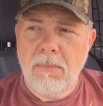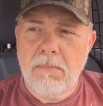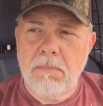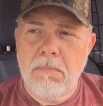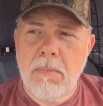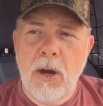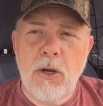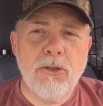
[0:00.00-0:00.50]

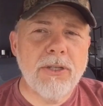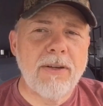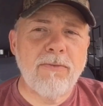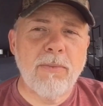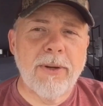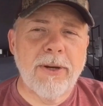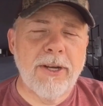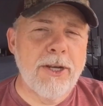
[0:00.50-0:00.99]
Most
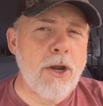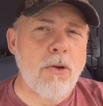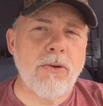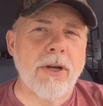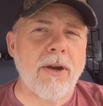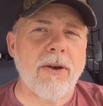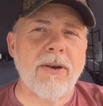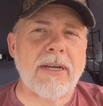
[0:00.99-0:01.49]
of them are in
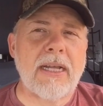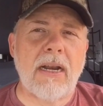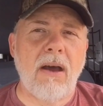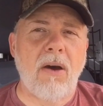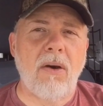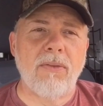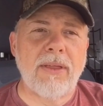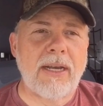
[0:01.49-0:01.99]
no current at
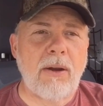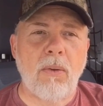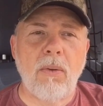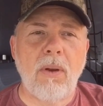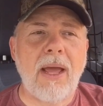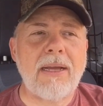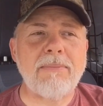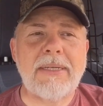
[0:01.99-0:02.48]
all. They
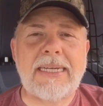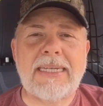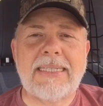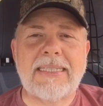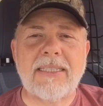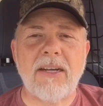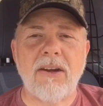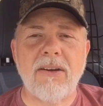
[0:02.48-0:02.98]
don't like
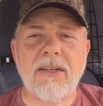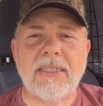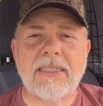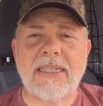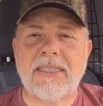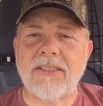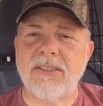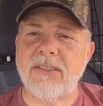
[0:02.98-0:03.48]
being in
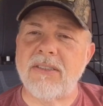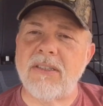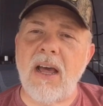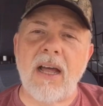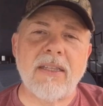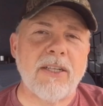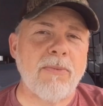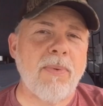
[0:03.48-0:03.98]
current. That's
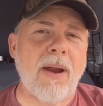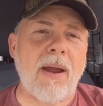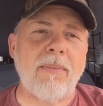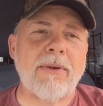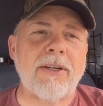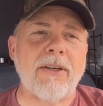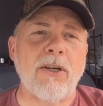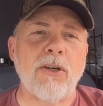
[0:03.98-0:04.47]
not their
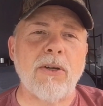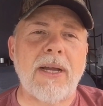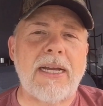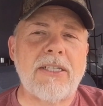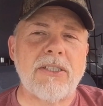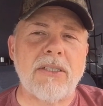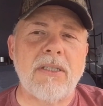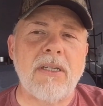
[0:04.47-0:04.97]
primary
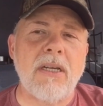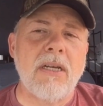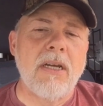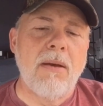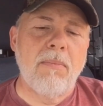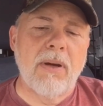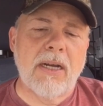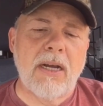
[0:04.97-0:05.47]
location
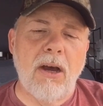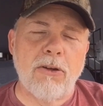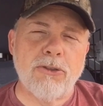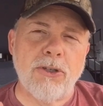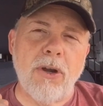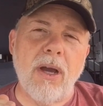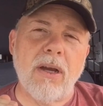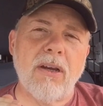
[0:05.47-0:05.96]

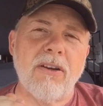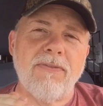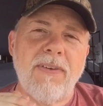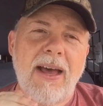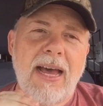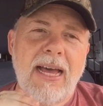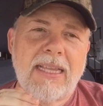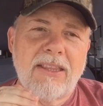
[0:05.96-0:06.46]
because you're not going to
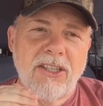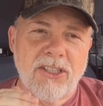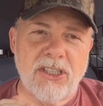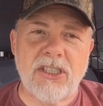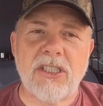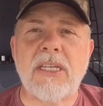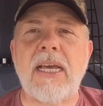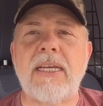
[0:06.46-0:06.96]
find the
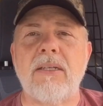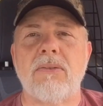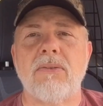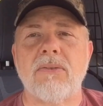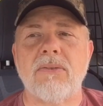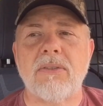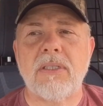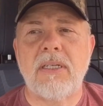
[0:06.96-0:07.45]

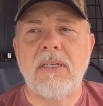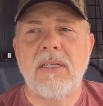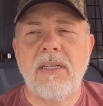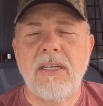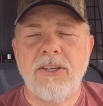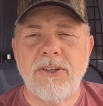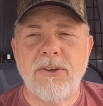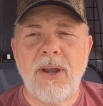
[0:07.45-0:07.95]
snails.
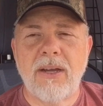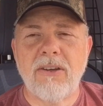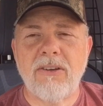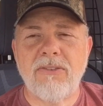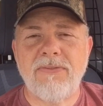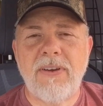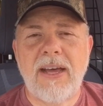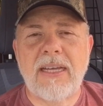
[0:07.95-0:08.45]
You're not
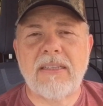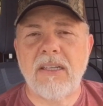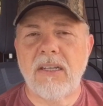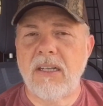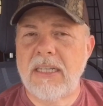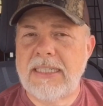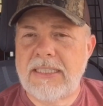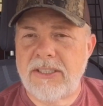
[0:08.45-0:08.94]
going to find the
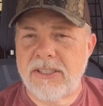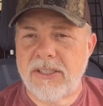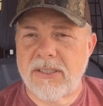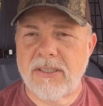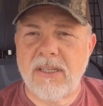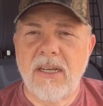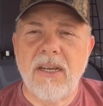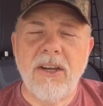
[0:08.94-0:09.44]

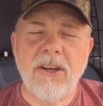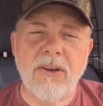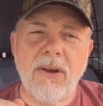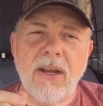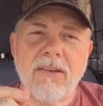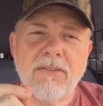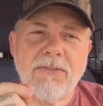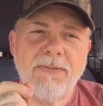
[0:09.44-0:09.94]
leeches.
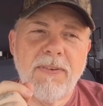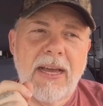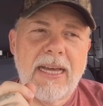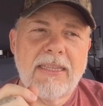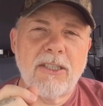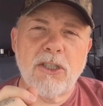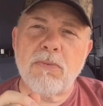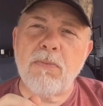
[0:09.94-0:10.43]
You're not going to
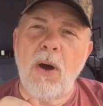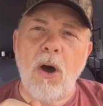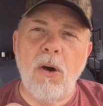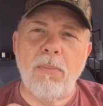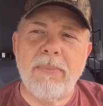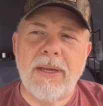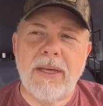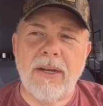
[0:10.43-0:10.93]
find the
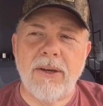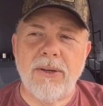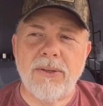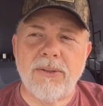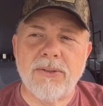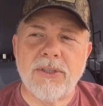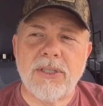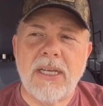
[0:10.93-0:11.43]
small
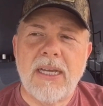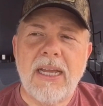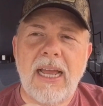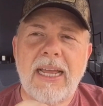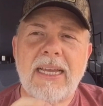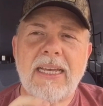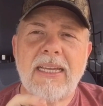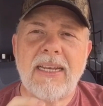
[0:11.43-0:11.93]
minnows
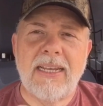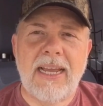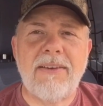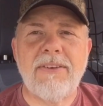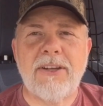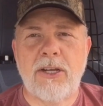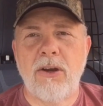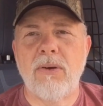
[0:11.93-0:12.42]
in
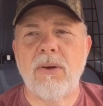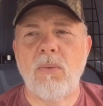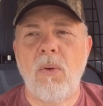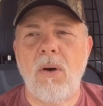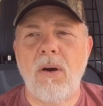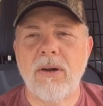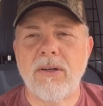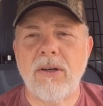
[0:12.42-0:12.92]
heavy current
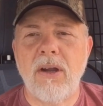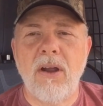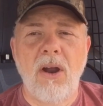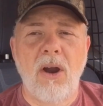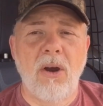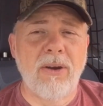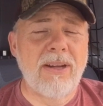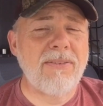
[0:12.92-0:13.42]
water
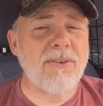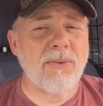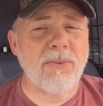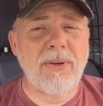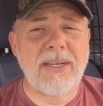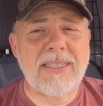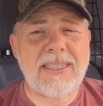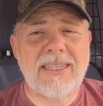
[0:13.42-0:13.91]
or even
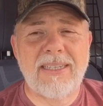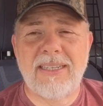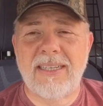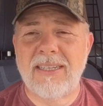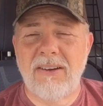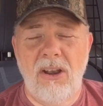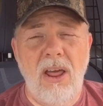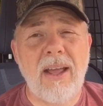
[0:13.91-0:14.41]
really in,
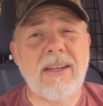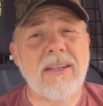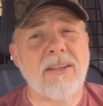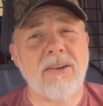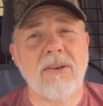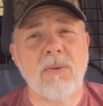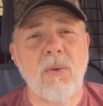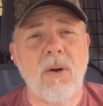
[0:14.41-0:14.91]
in light
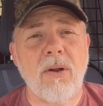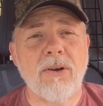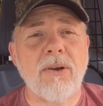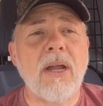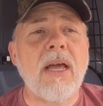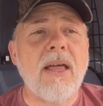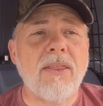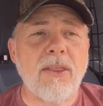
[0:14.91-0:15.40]
current
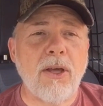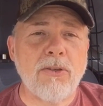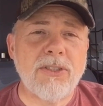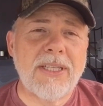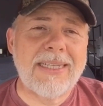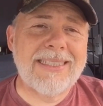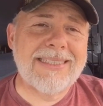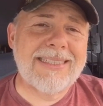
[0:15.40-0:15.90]
water.
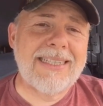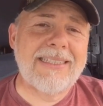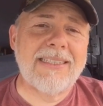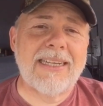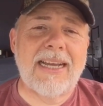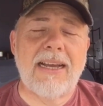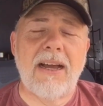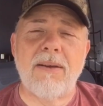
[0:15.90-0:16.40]
Those things
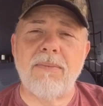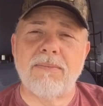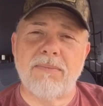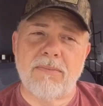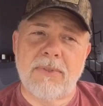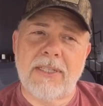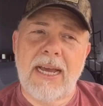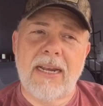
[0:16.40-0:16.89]
tend to
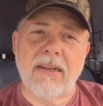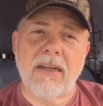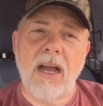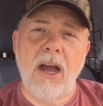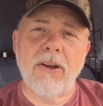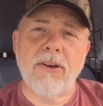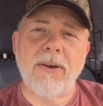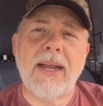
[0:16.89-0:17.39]
come kind of
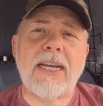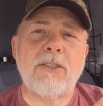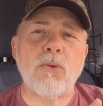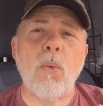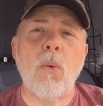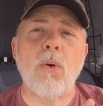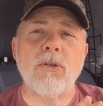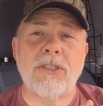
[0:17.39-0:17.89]
congregate
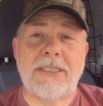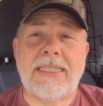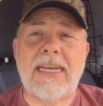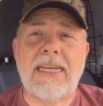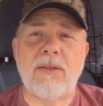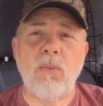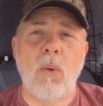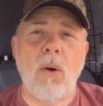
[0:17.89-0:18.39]
towards
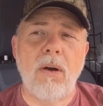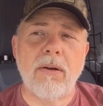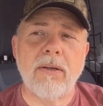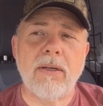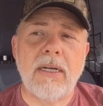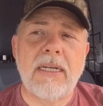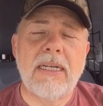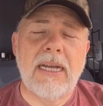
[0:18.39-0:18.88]
dead
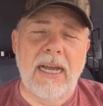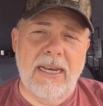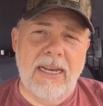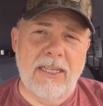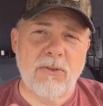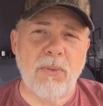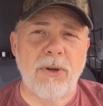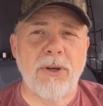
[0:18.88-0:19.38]
water
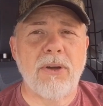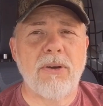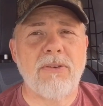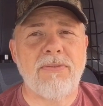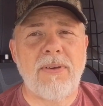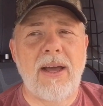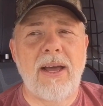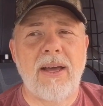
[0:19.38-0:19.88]
and that's where you're
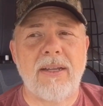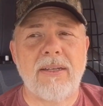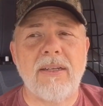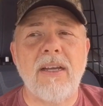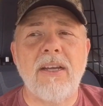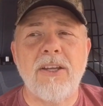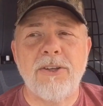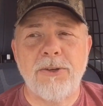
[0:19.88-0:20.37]
going to find
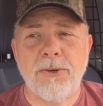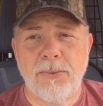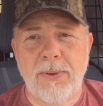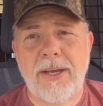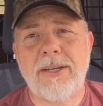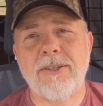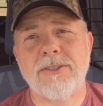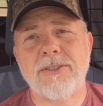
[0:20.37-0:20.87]
your
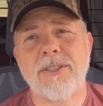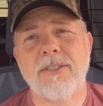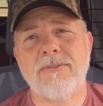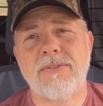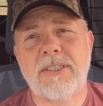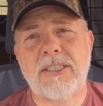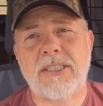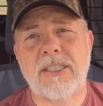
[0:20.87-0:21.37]
red ear
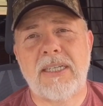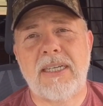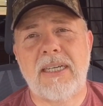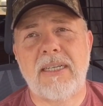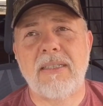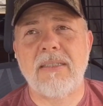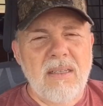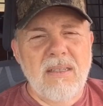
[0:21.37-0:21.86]
sunfish
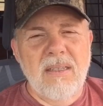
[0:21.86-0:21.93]
at.